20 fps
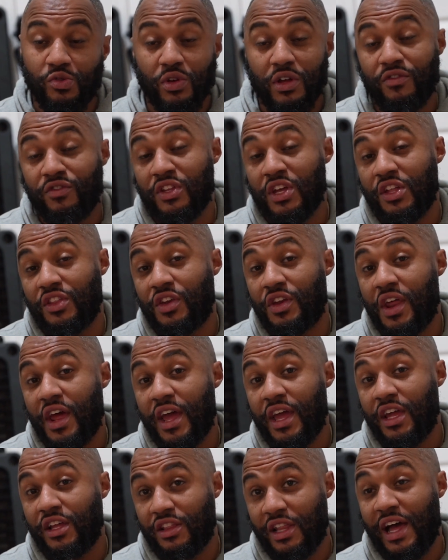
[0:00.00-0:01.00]
So even the other
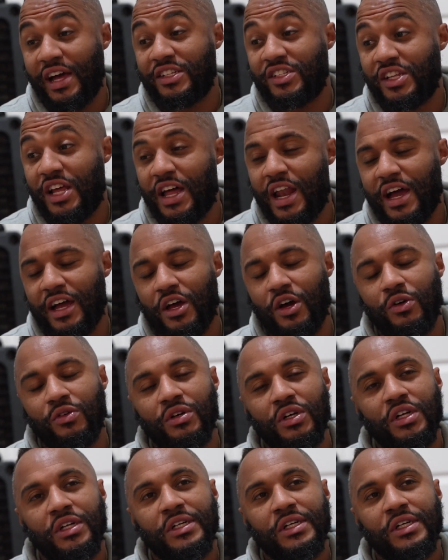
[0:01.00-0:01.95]
day, last night, I go,